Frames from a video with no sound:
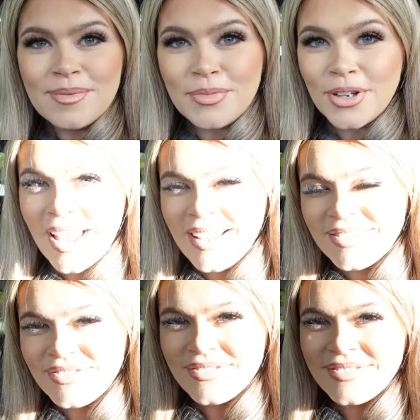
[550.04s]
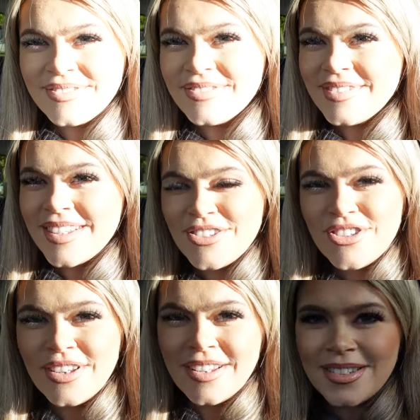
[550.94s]
But yeah, the
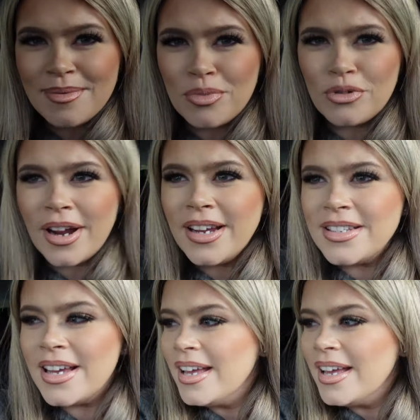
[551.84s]
sun is bright.